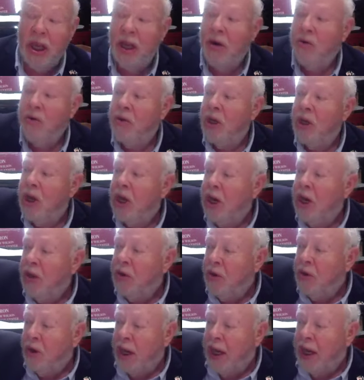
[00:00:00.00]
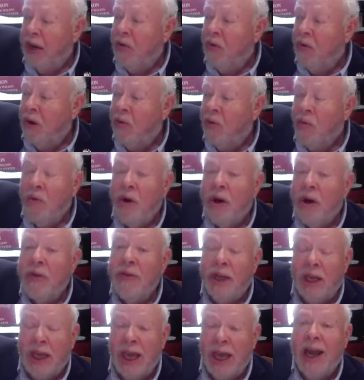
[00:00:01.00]
And on the other hand, what one of
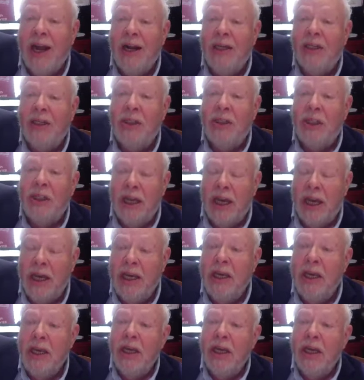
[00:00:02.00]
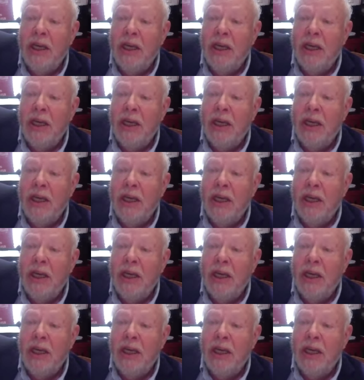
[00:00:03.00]
the candidates today